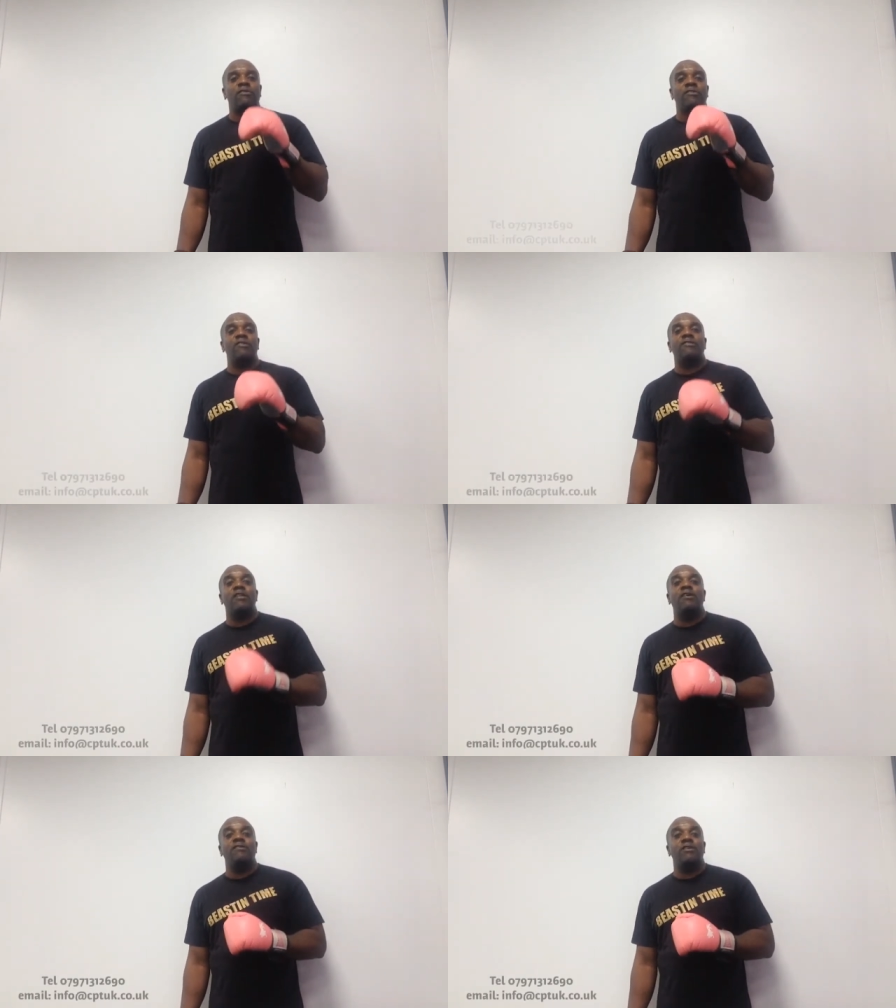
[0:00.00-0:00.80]
six
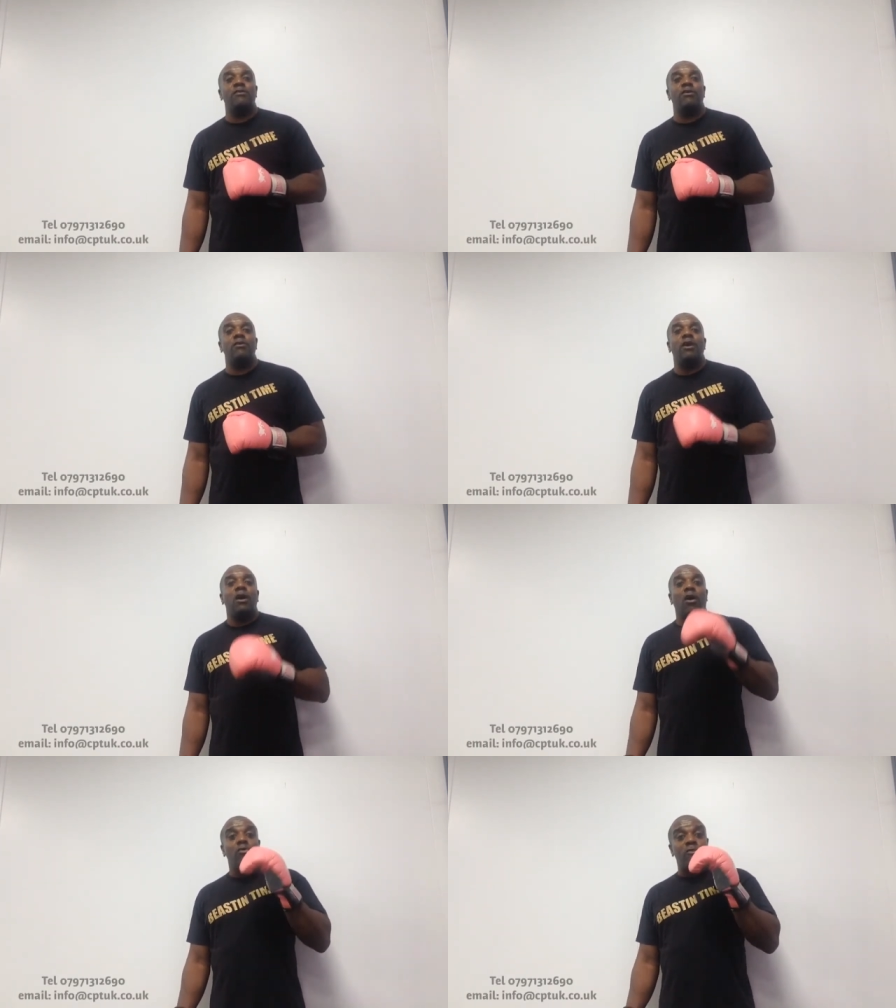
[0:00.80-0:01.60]
nine zero.
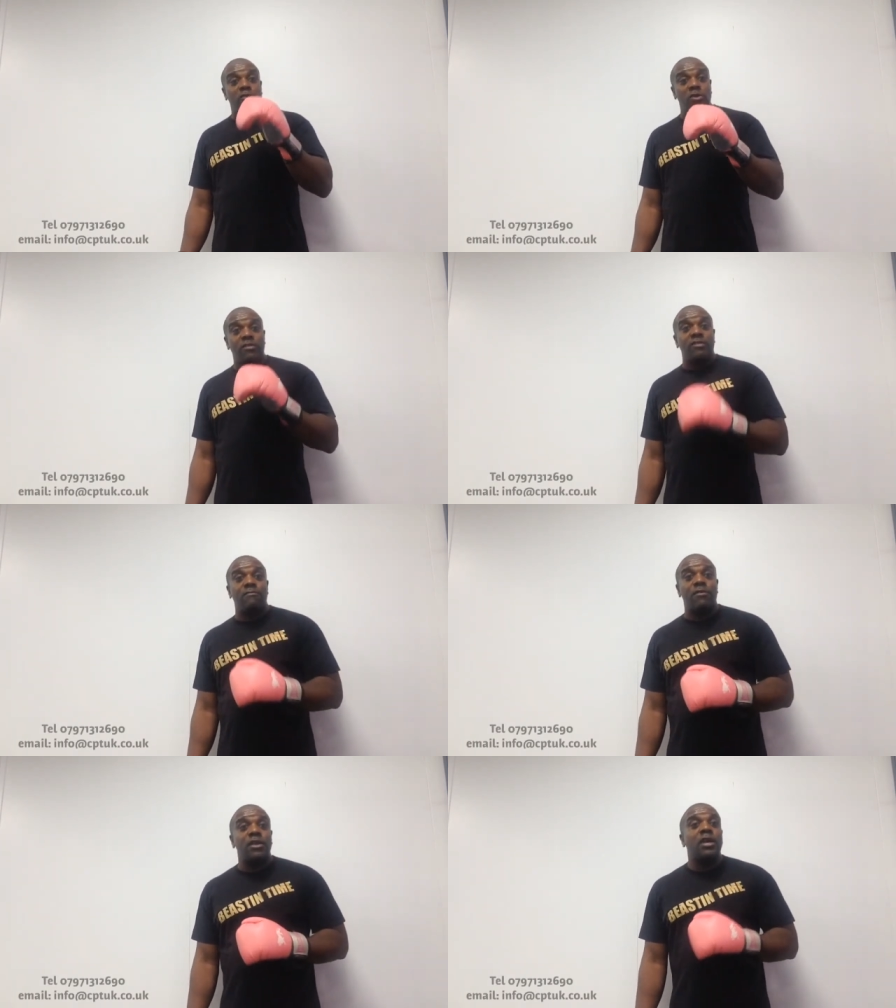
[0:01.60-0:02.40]

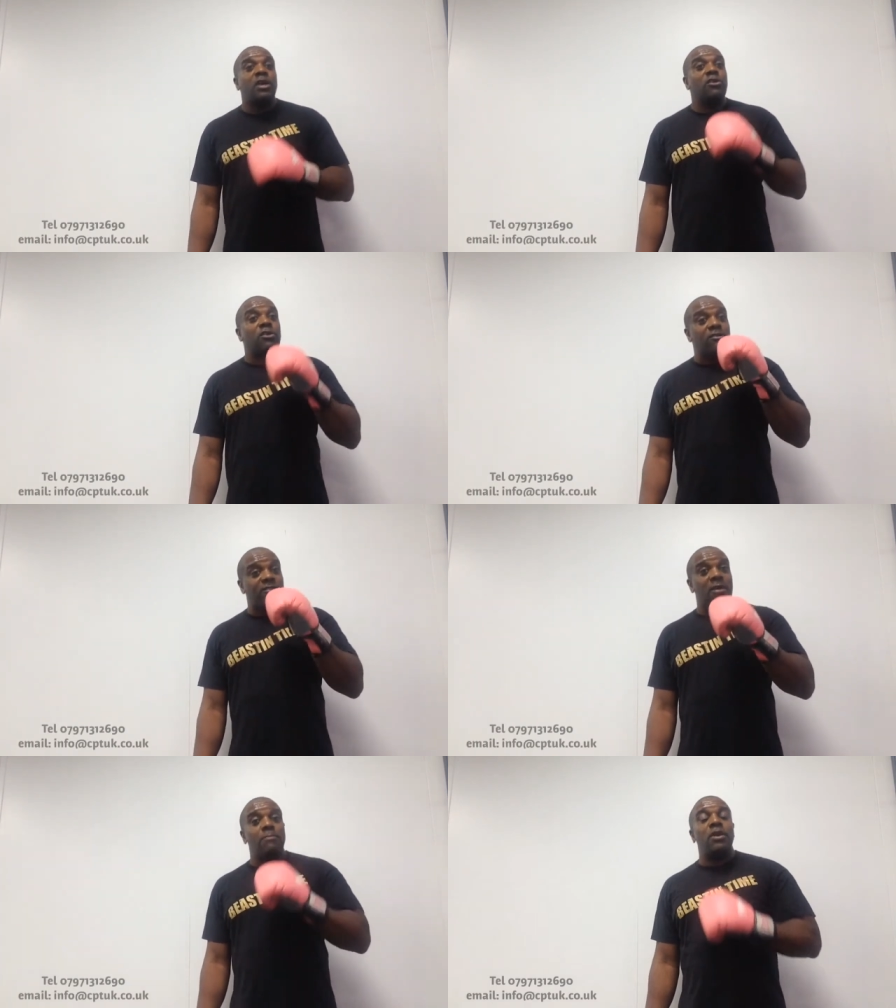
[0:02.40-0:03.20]
Alternatively, you can
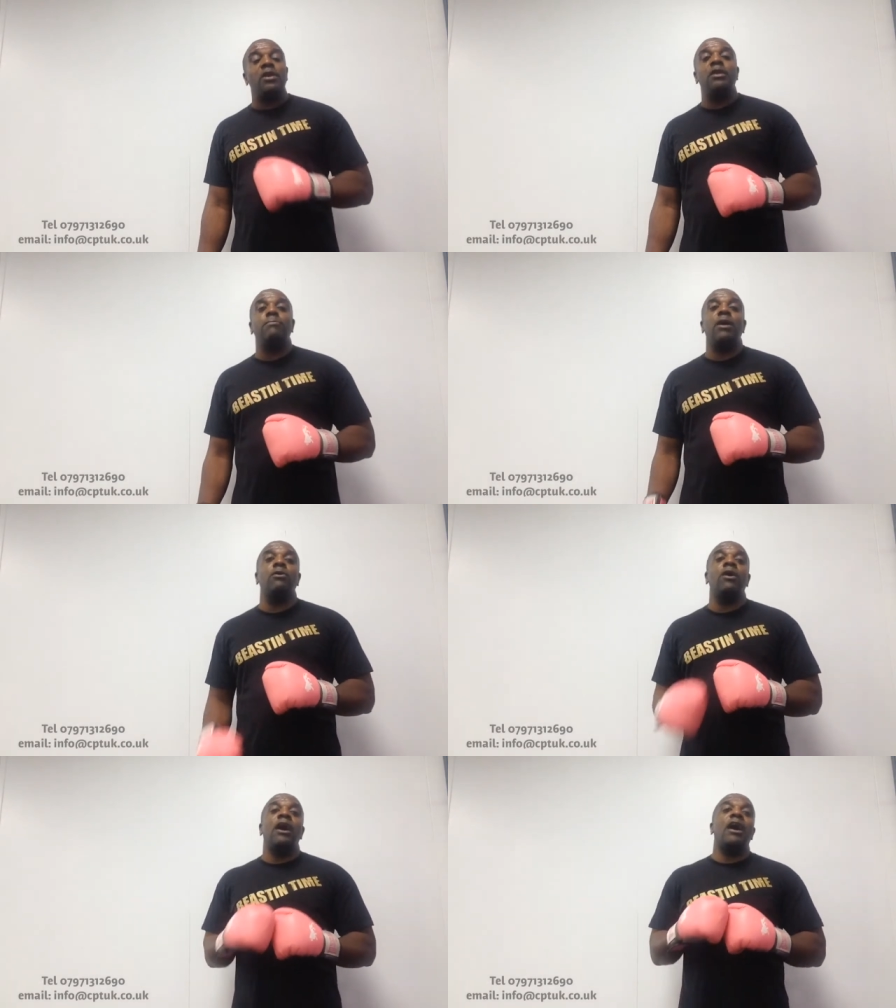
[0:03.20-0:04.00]
send me an
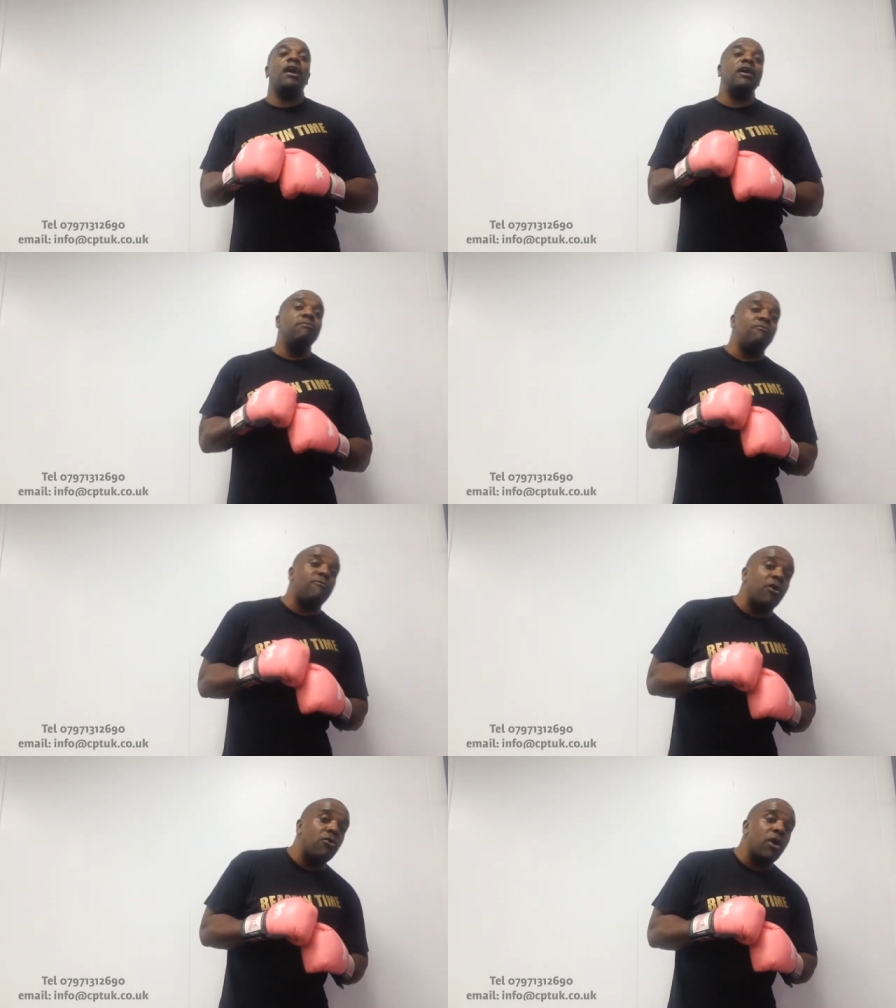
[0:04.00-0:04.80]
email at
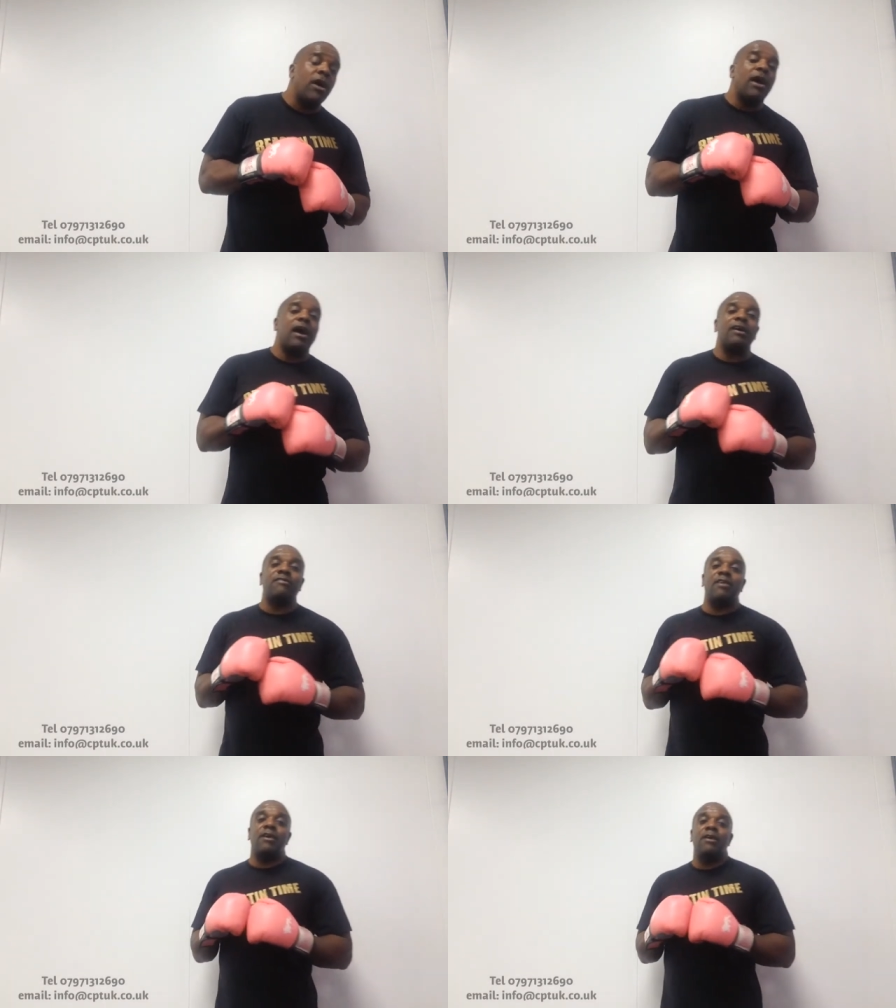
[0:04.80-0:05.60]
info
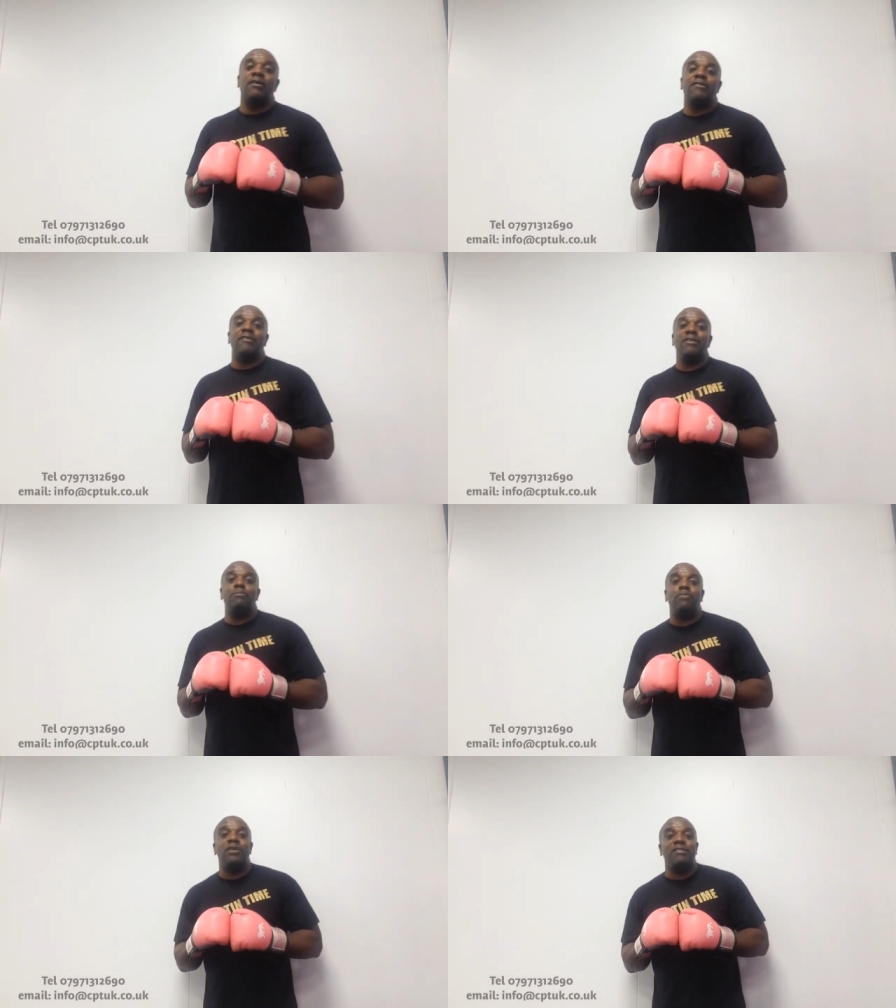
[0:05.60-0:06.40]
at c
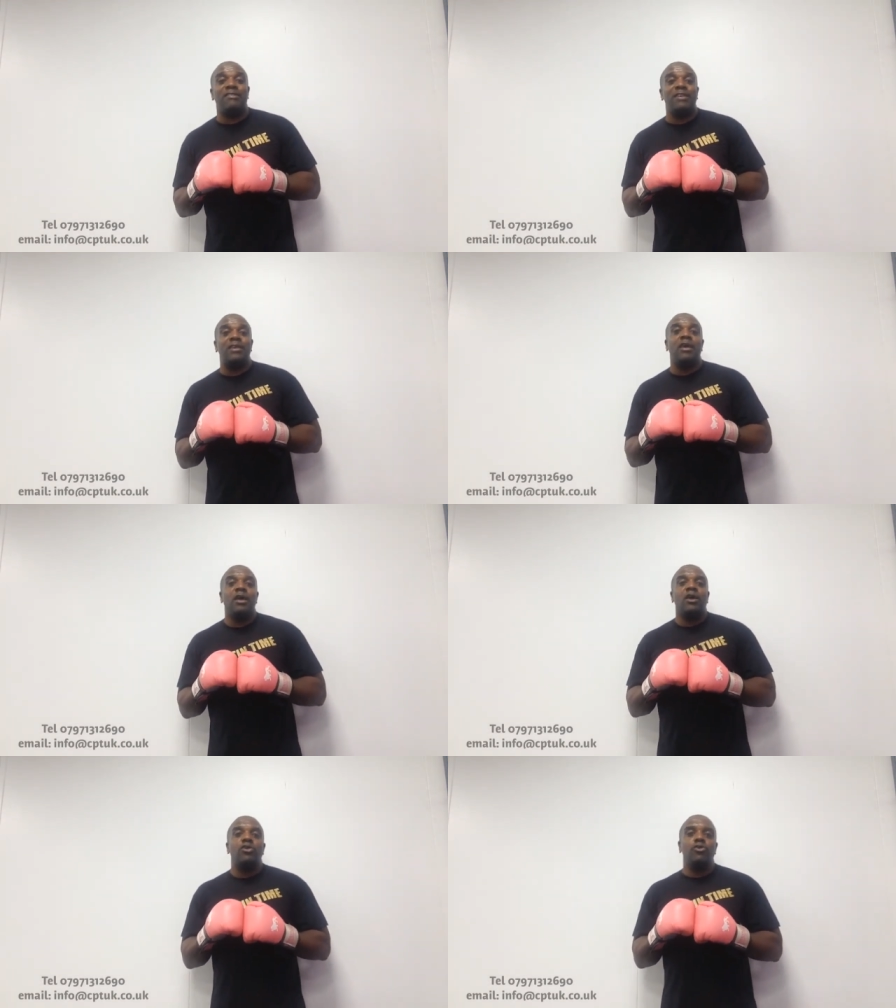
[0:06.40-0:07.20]
p t
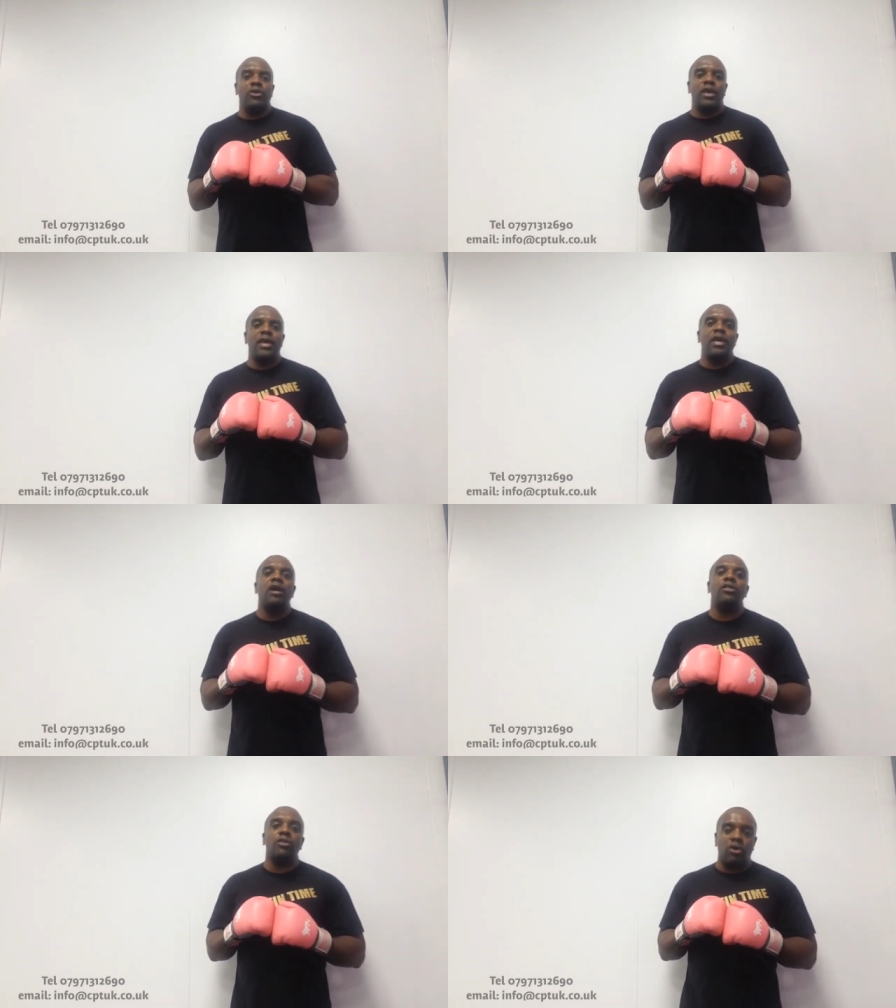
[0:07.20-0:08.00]
u k
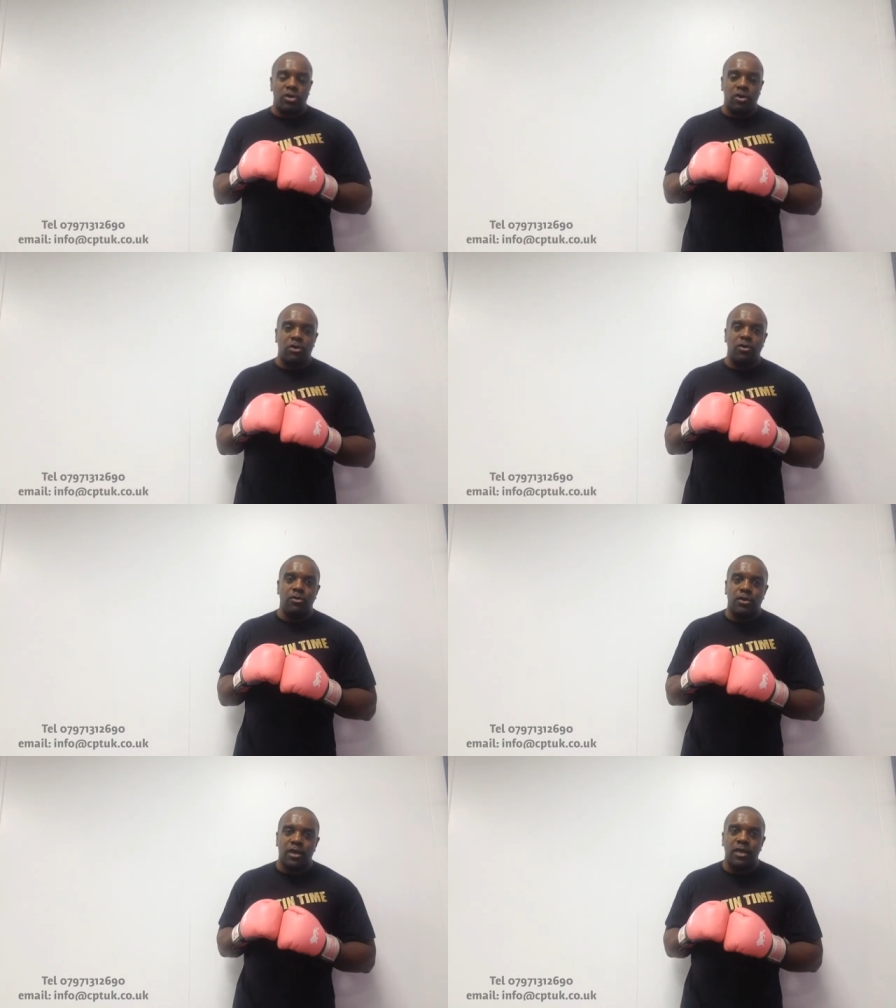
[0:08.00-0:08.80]
dot co dot u
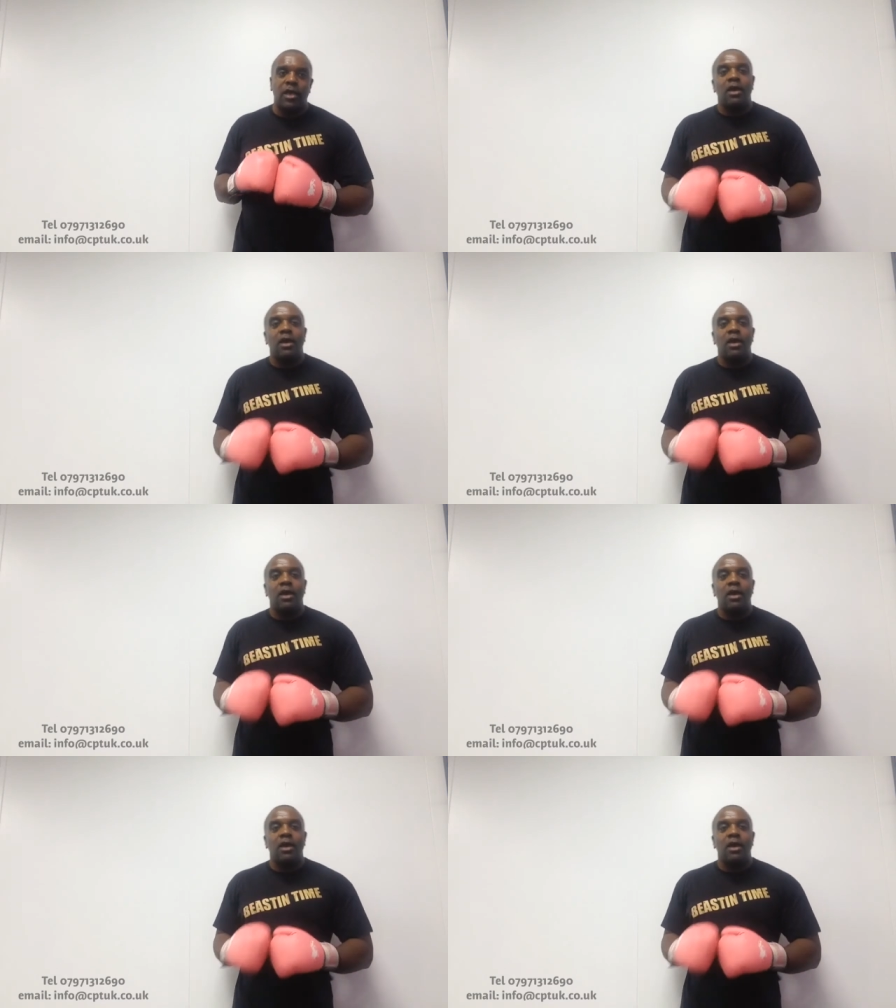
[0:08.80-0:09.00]
k.